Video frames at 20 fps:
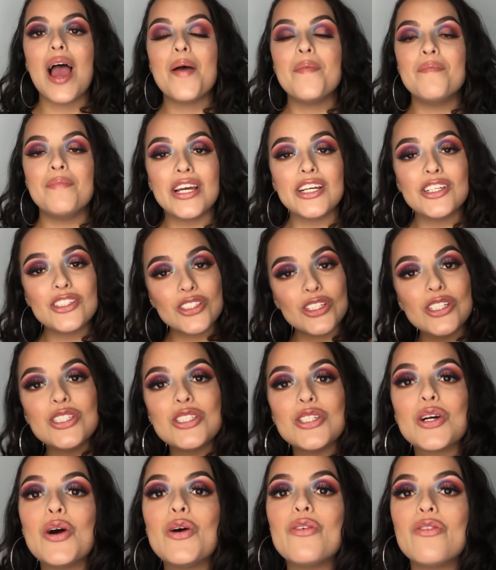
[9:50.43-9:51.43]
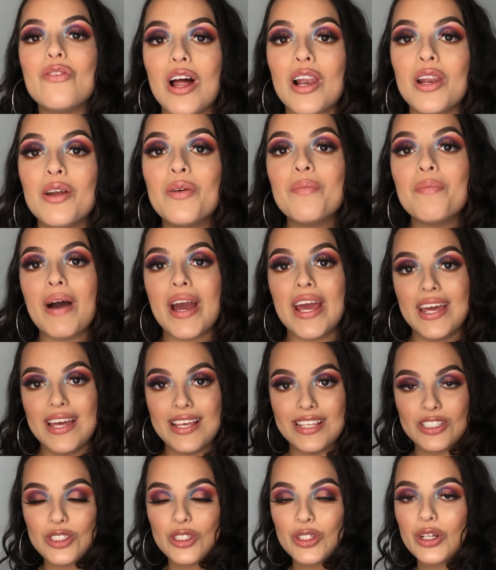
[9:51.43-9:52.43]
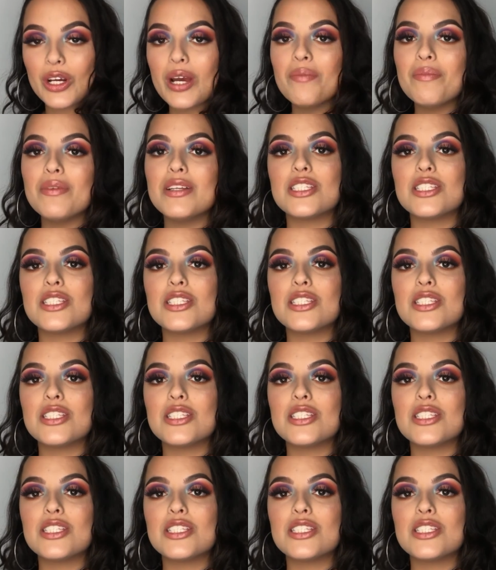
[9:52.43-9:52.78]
Make sure to go follow my Instagram.